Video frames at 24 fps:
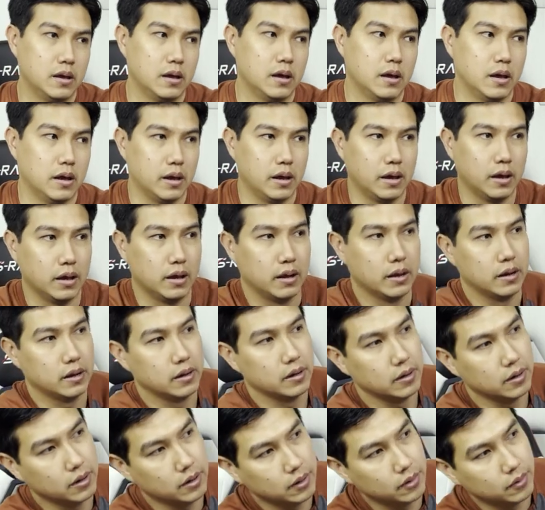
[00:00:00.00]

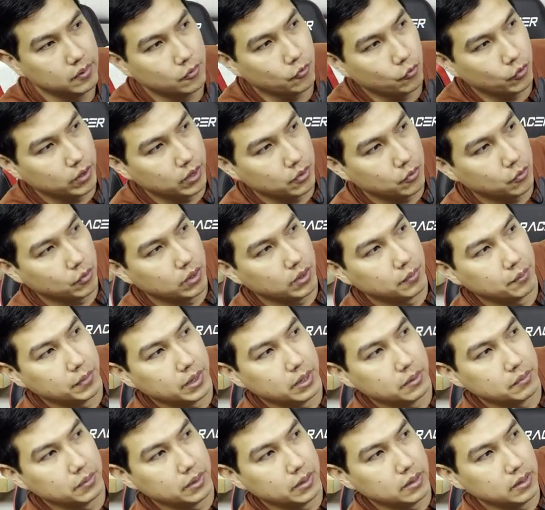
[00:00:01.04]
and we want
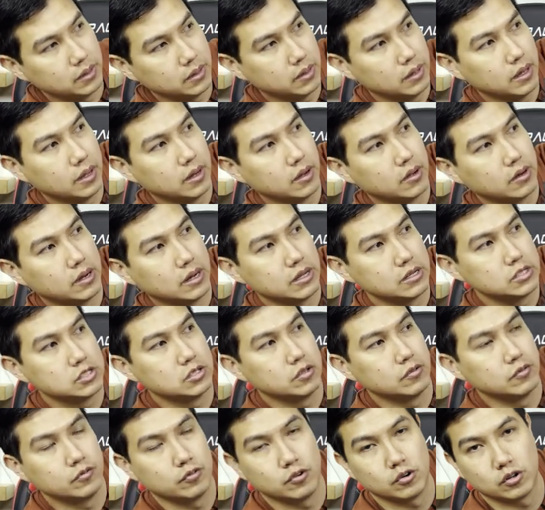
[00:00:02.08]
maybe a
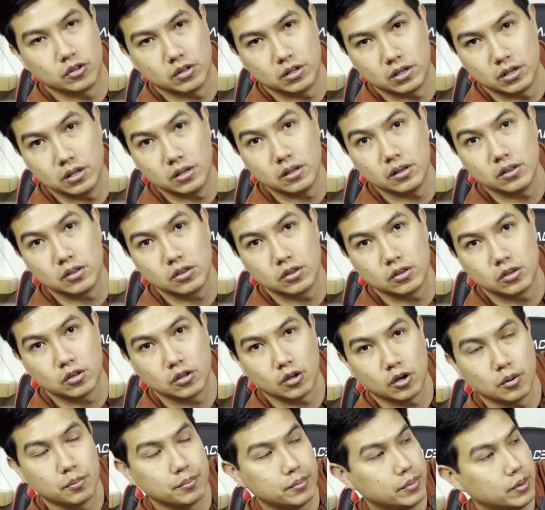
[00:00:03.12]
connection for the
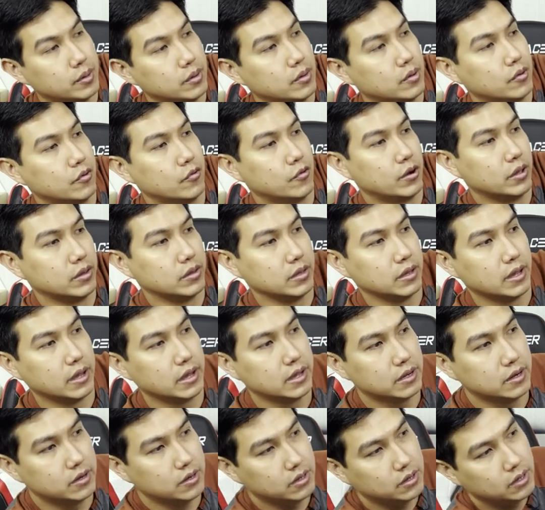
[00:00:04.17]
top
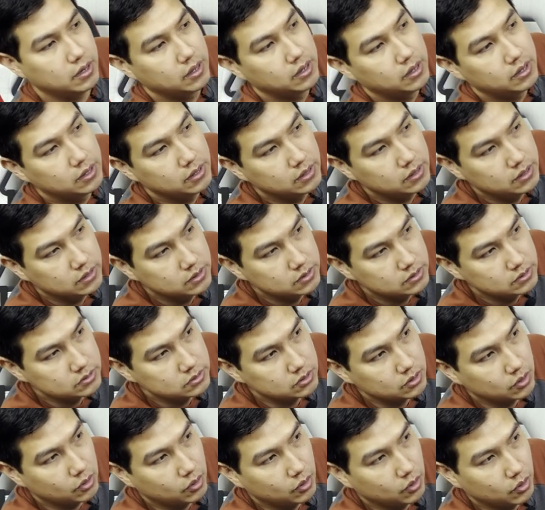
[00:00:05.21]
radiator
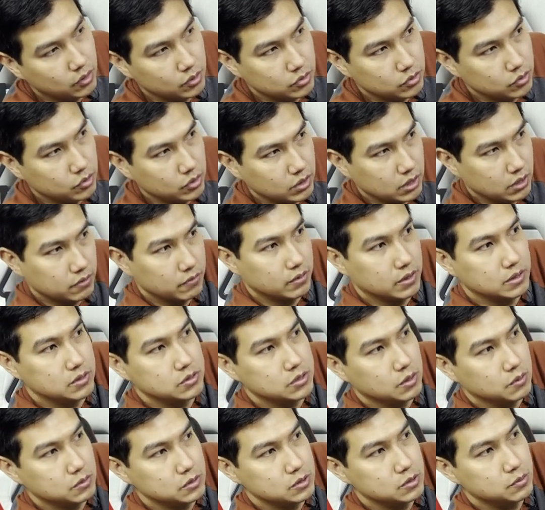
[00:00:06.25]
so to give it
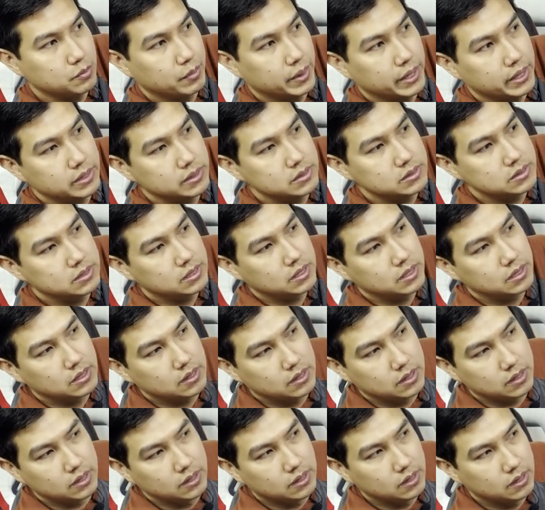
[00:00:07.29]
some space
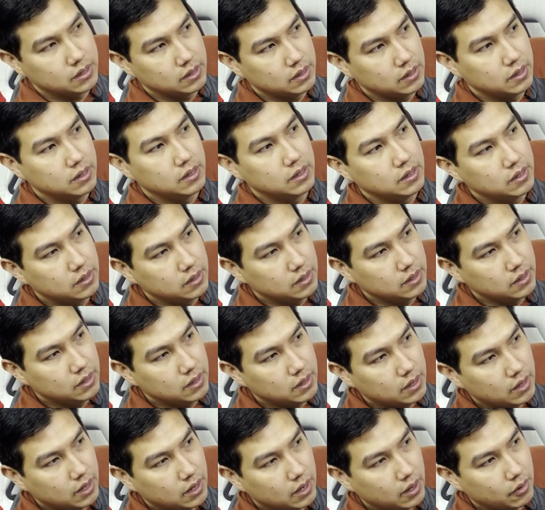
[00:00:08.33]

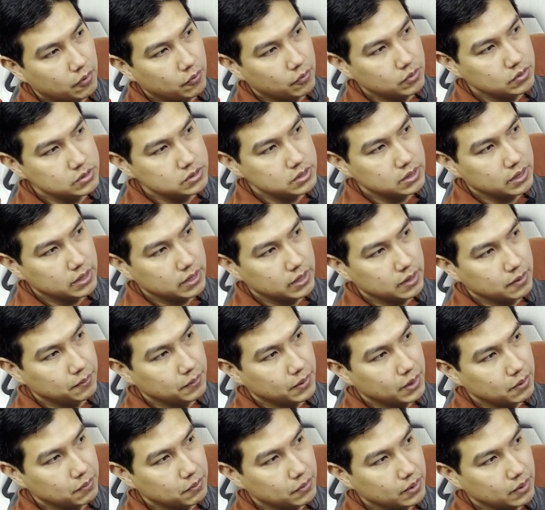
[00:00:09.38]
I would say
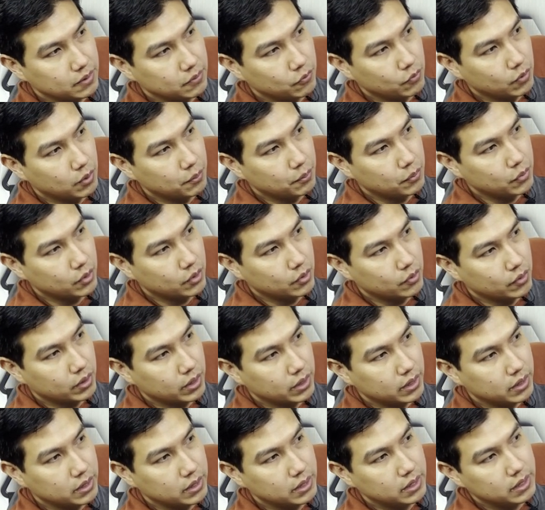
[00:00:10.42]
maybe one port right
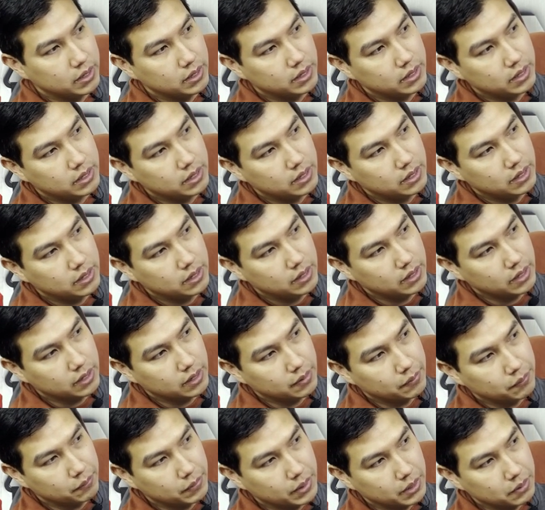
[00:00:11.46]
here
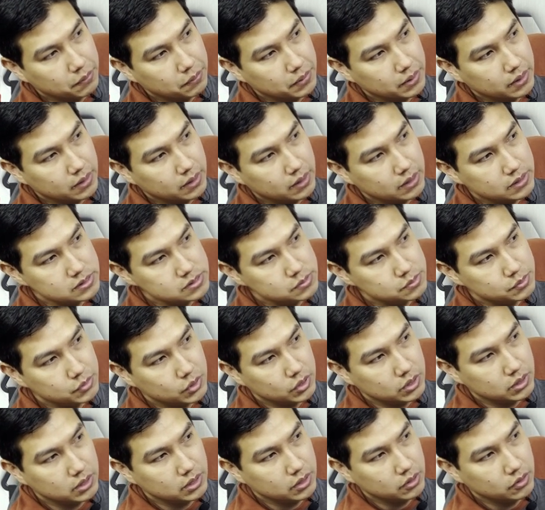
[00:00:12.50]
and maybe let's
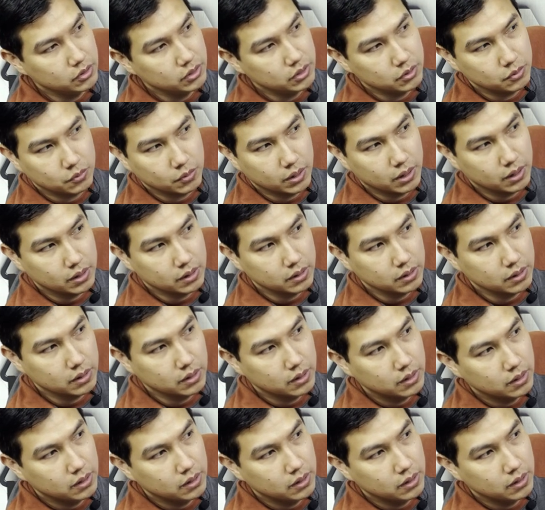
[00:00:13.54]
put the other one